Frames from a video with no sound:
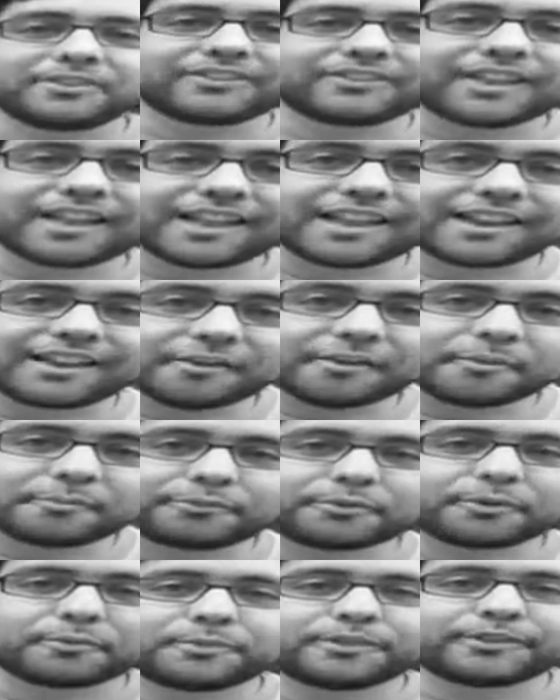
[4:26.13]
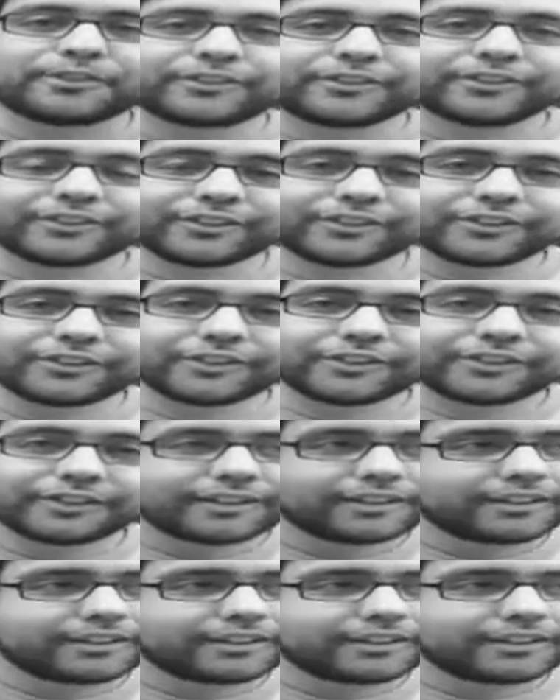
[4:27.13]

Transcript: name is Daniel. I'm from Brazil.